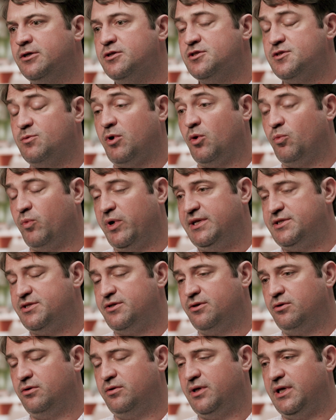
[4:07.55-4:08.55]
So what we
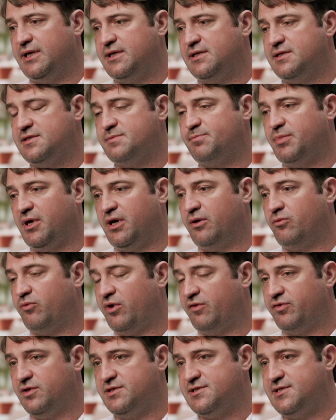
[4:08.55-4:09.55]
do is, by
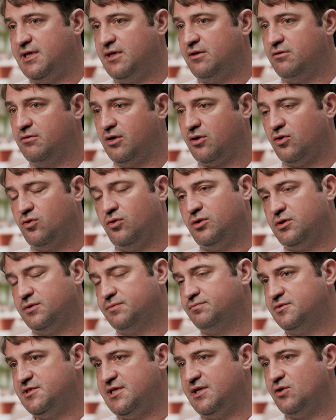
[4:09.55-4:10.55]
referencing the core
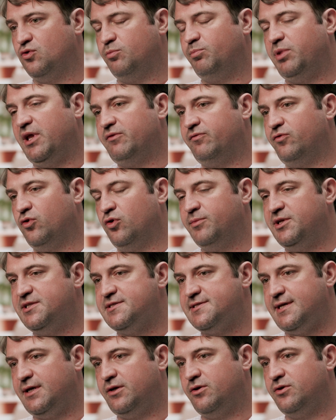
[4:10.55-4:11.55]
single platform
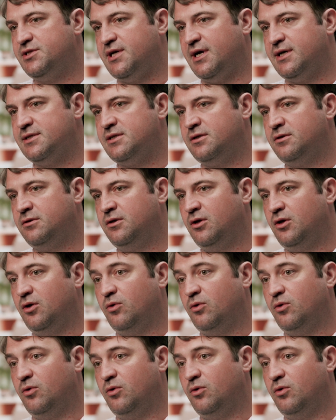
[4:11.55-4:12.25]
nCino data,